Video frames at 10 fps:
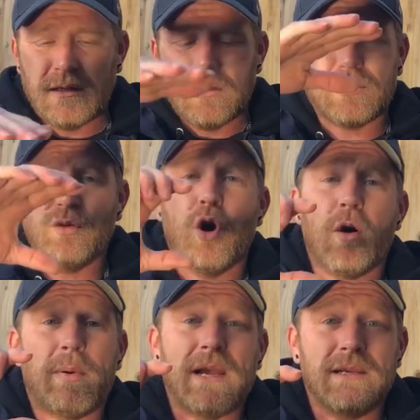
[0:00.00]
two hot
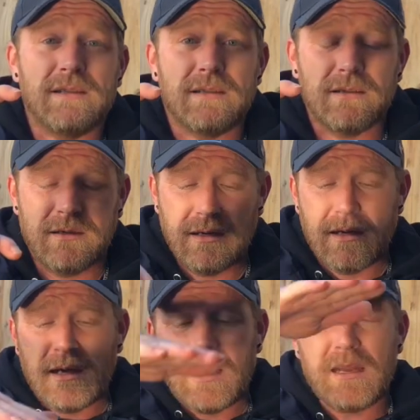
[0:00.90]
plates,
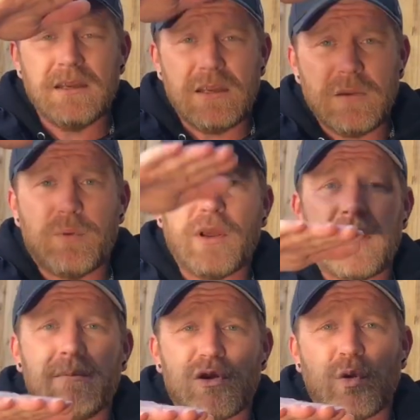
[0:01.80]
and then you put it
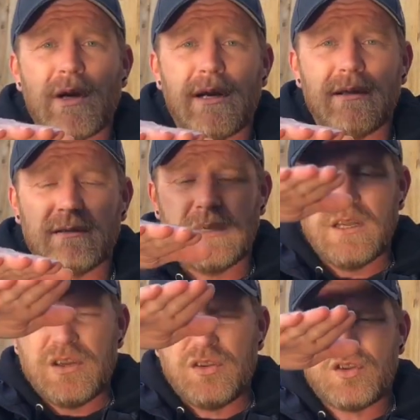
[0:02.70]
in between it,
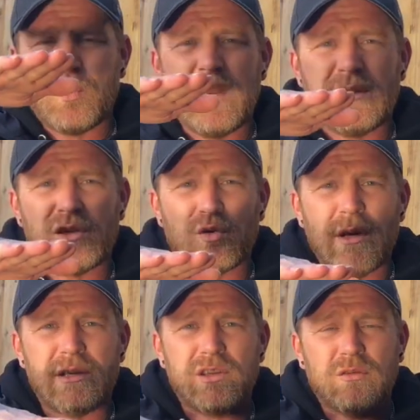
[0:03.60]
you squeeze
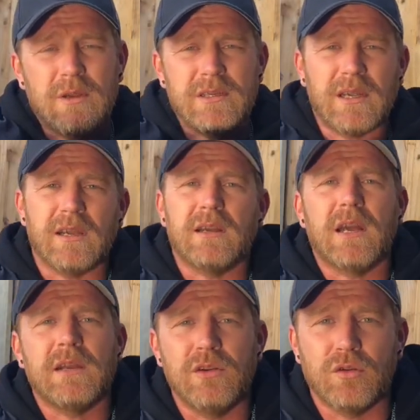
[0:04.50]
it,
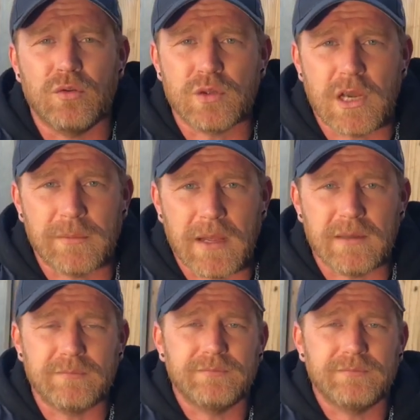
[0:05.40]
and the oils come out.